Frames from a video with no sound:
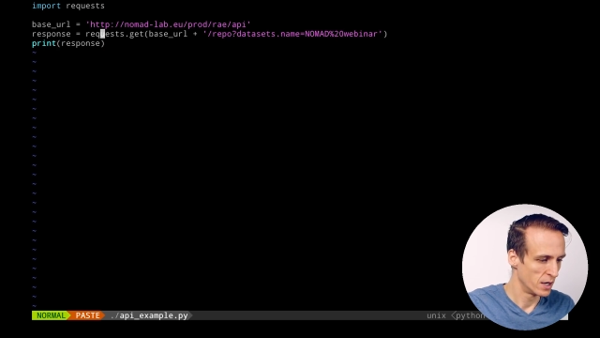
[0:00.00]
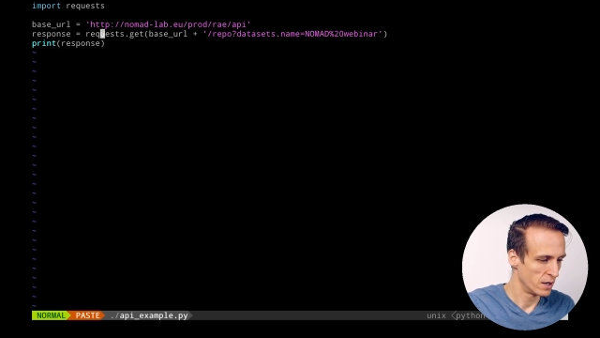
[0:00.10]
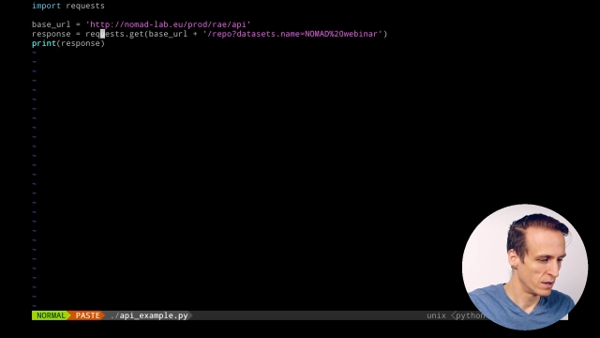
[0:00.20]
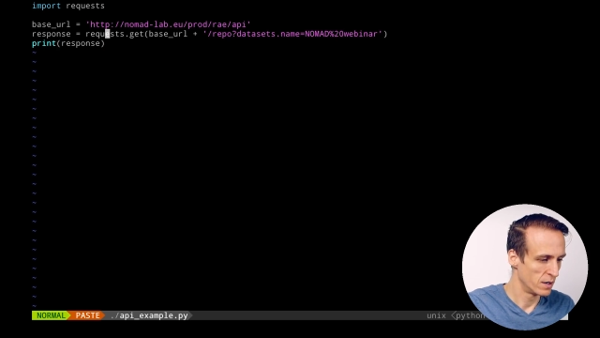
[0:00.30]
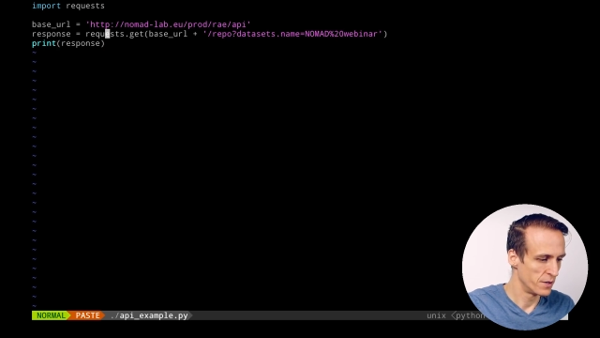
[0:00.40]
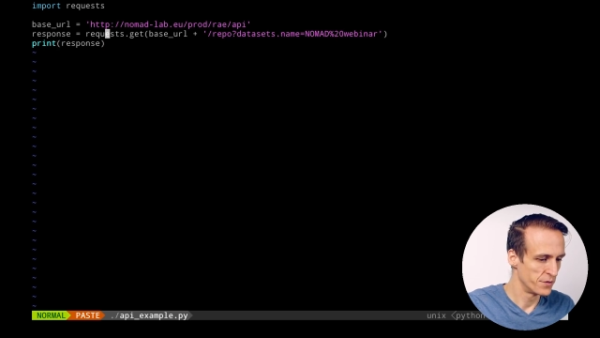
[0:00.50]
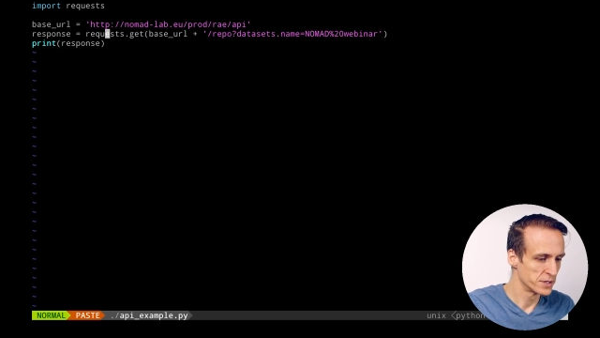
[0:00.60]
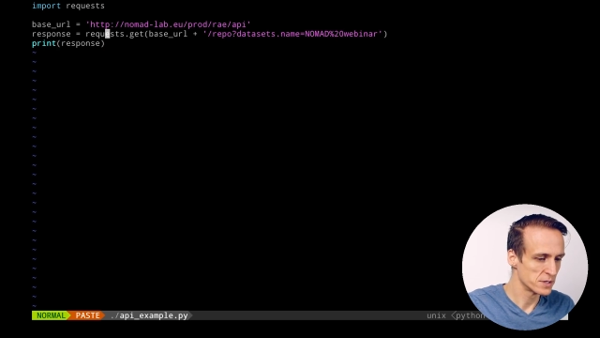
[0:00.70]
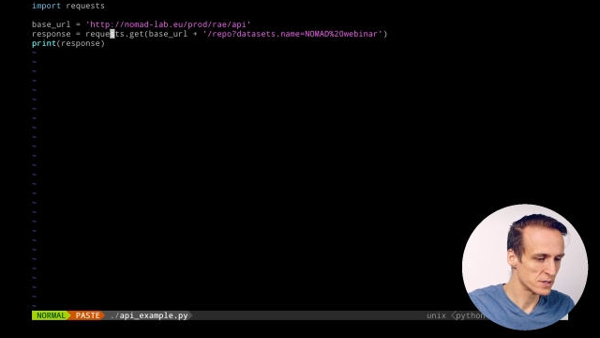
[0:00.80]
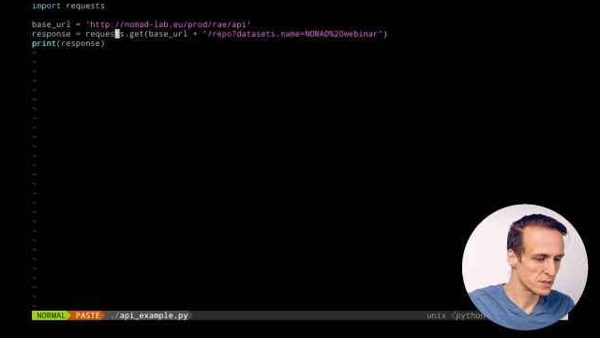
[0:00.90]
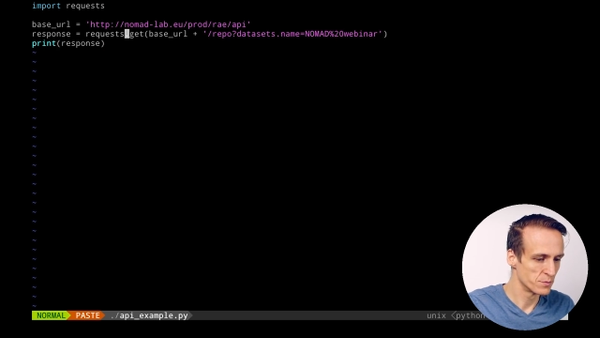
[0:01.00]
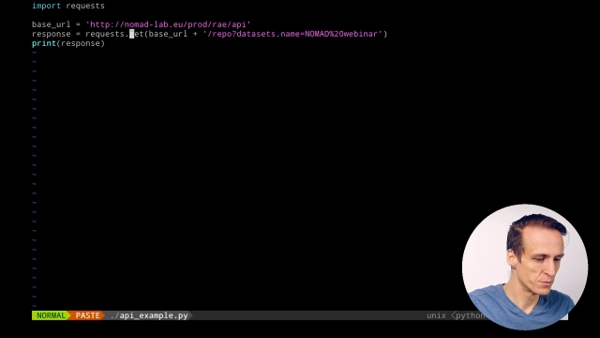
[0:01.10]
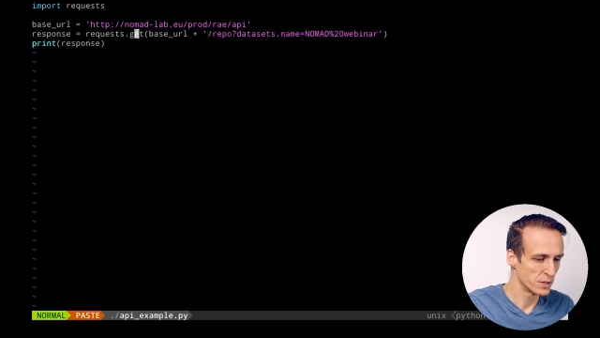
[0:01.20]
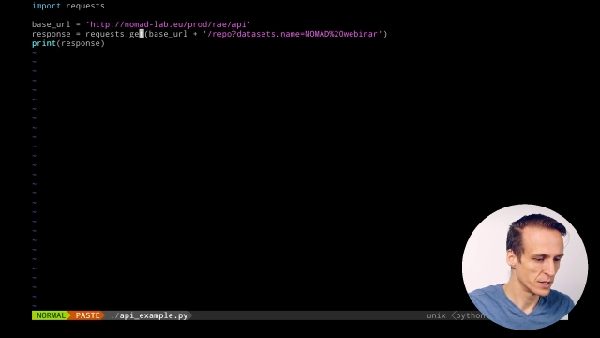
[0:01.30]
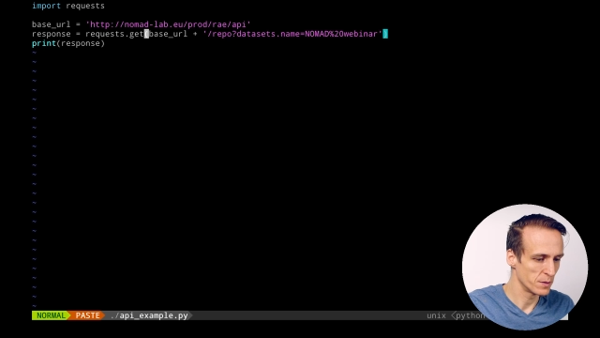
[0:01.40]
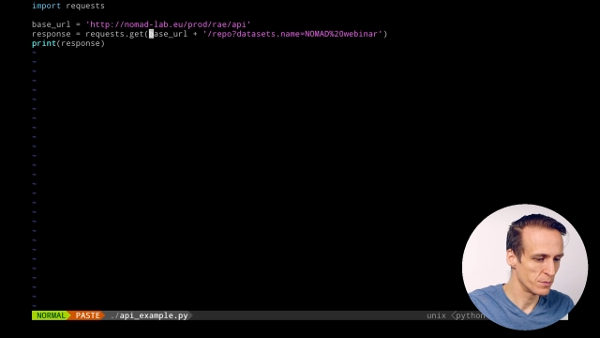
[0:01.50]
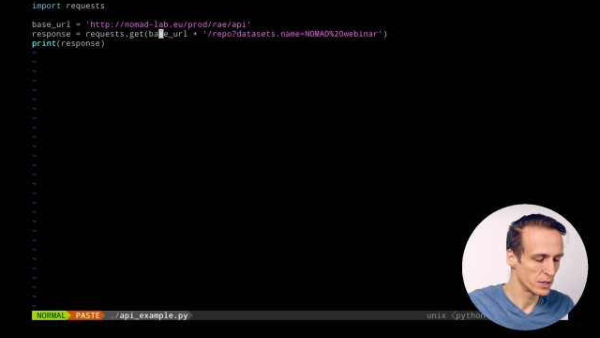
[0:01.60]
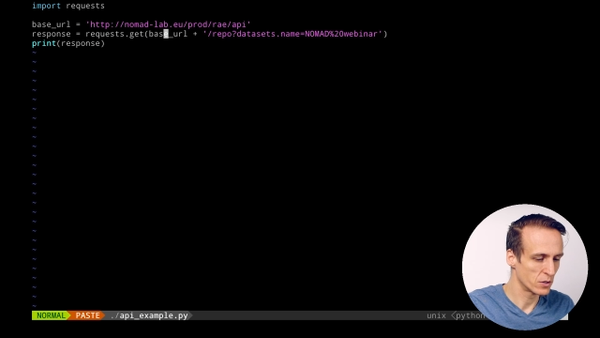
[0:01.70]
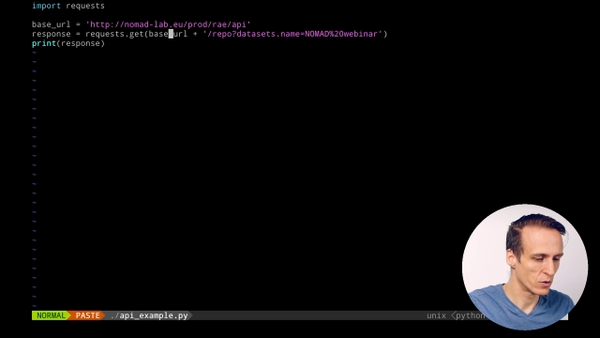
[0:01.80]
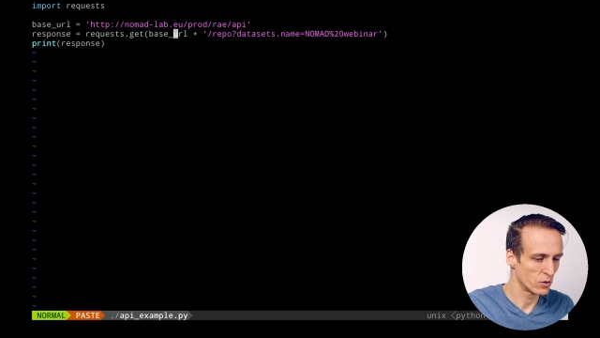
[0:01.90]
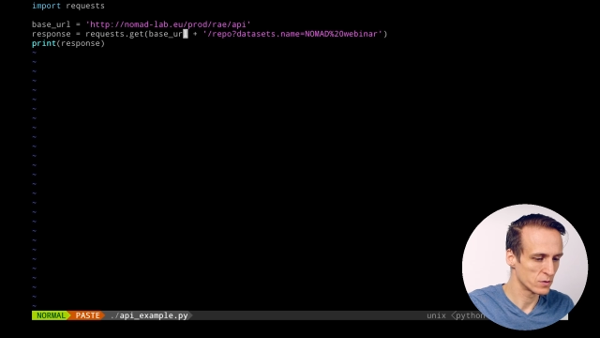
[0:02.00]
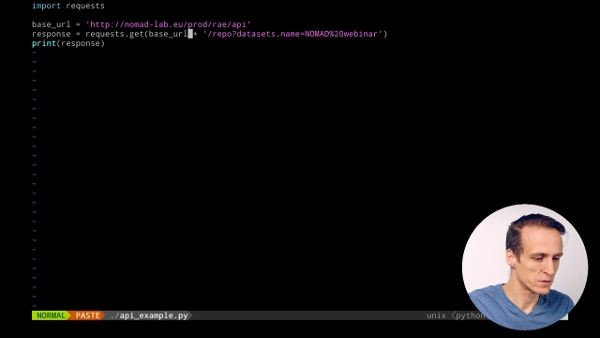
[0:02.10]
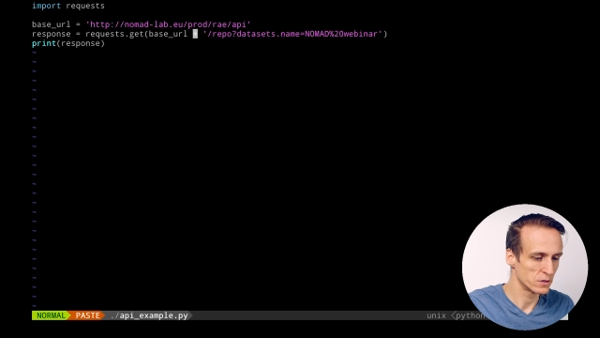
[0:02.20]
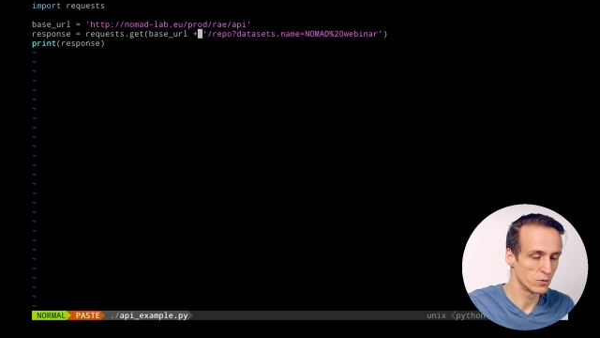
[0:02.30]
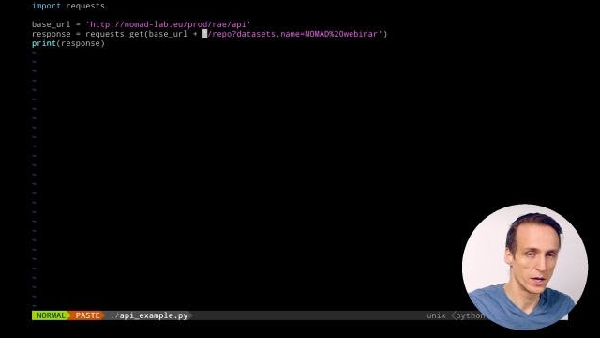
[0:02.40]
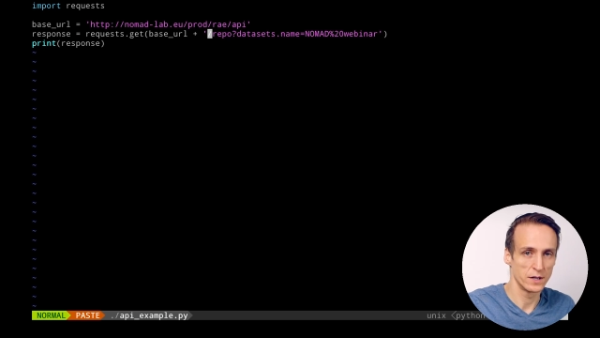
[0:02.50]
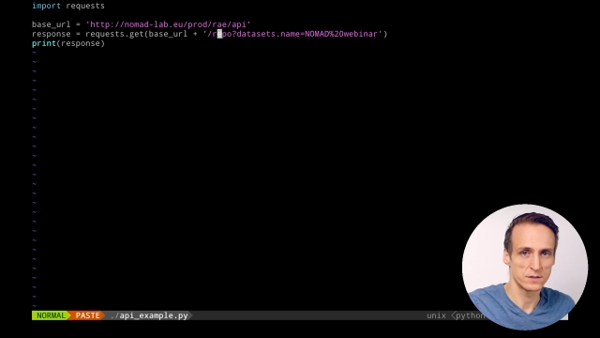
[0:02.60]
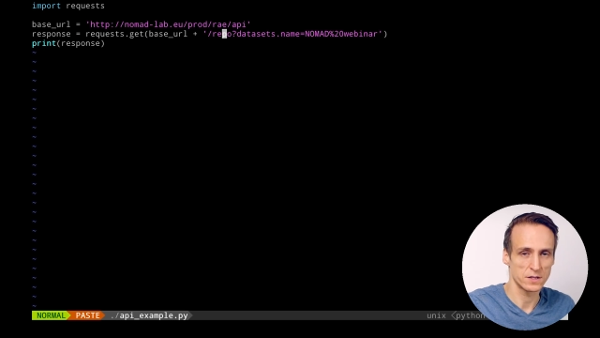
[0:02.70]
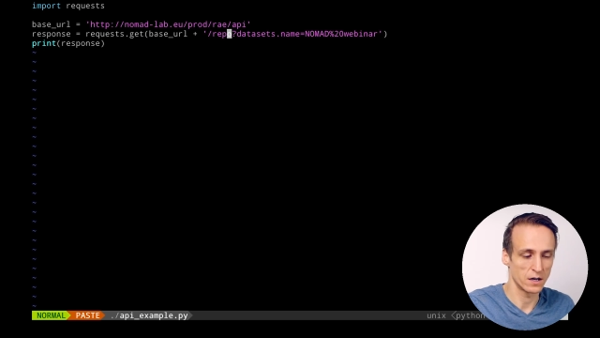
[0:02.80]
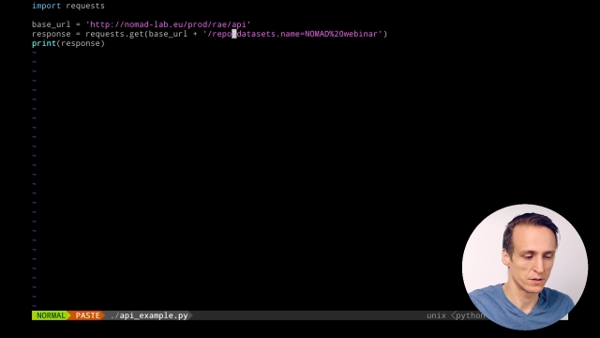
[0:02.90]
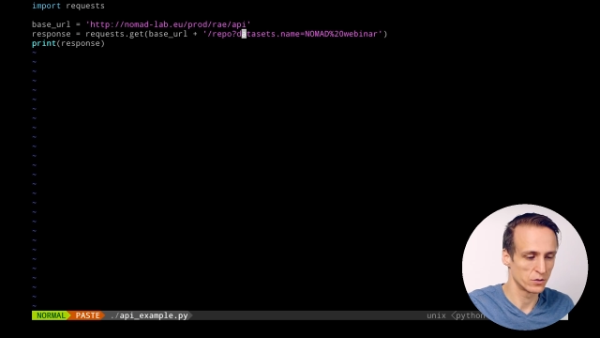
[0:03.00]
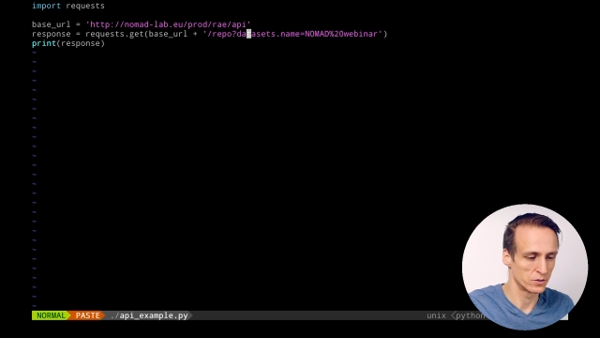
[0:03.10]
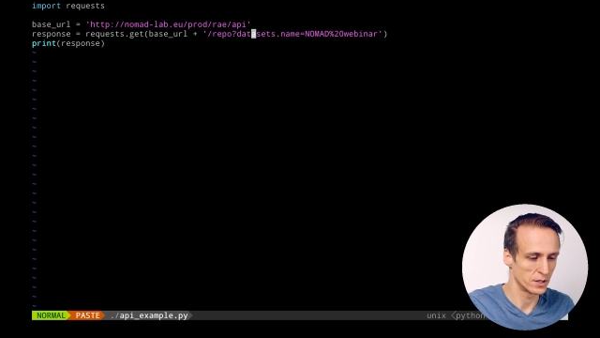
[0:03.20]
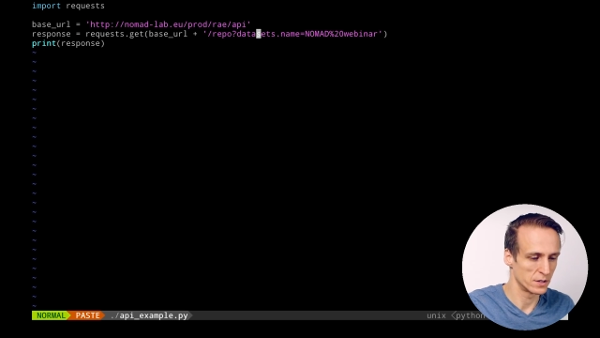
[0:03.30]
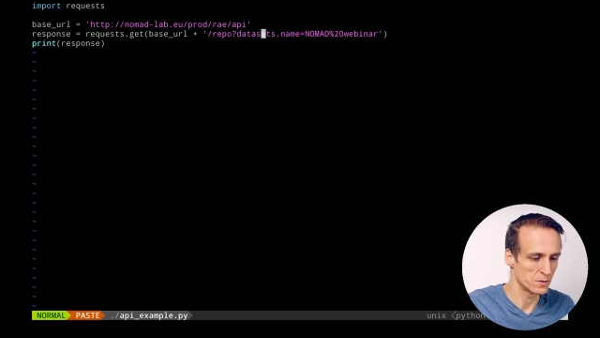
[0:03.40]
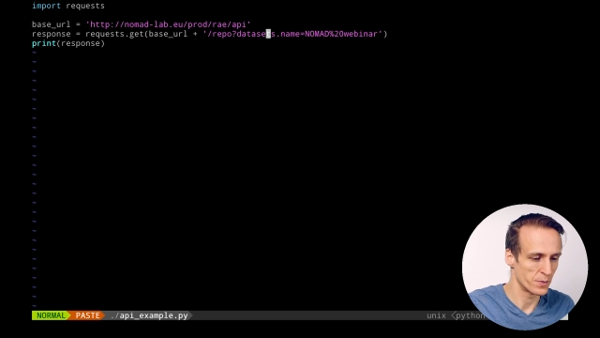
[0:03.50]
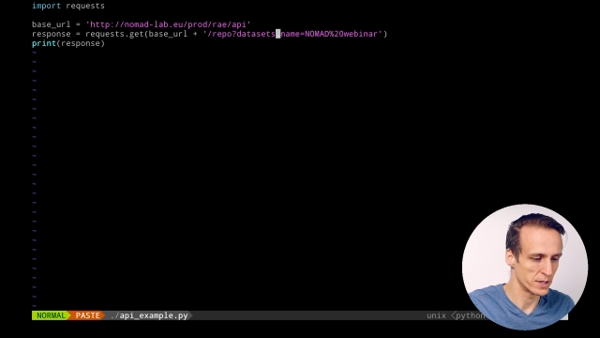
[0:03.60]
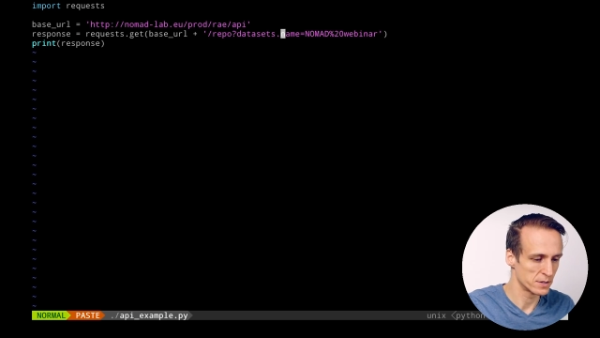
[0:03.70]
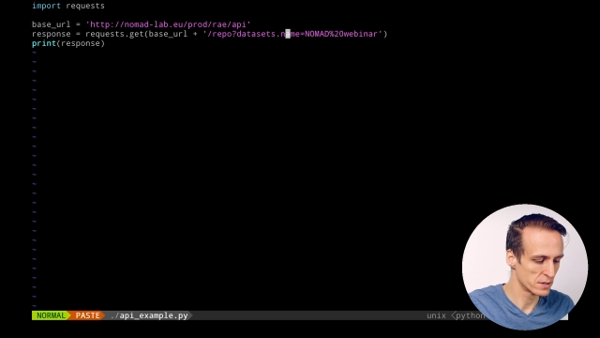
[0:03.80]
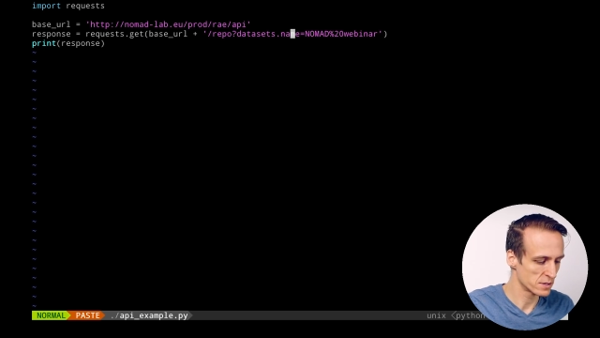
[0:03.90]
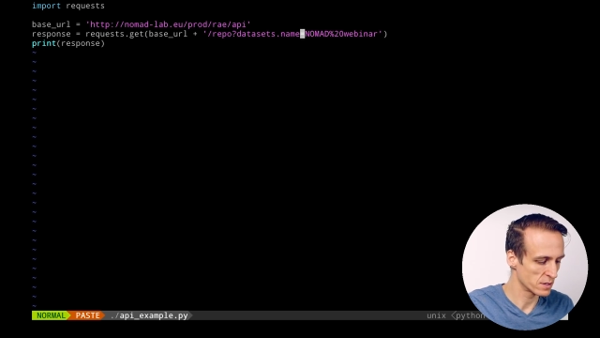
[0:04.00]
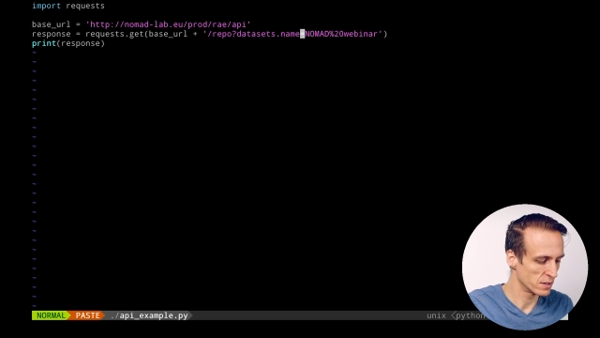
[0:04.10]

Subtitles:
And this is simply because URLs can't contain spaces